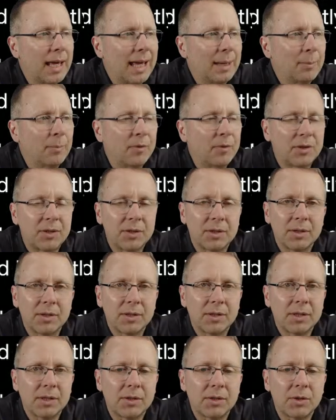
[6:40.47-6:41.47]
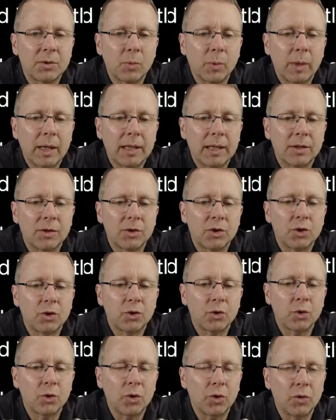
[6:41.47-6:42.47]
emphasis, this is where the
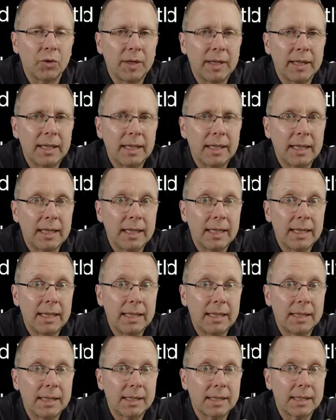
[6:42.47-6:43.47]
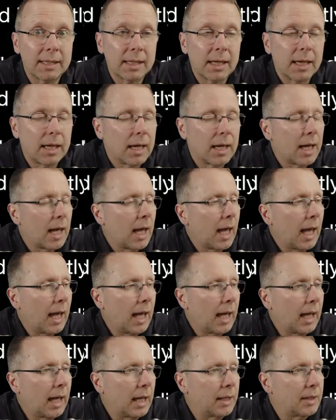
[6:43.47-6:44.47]
story is,
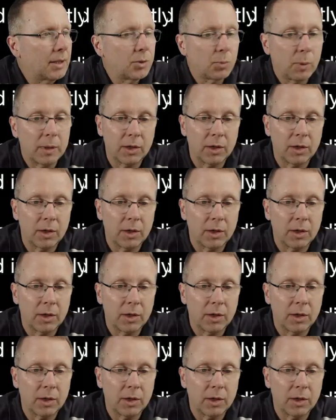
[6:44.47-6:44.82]
this is where the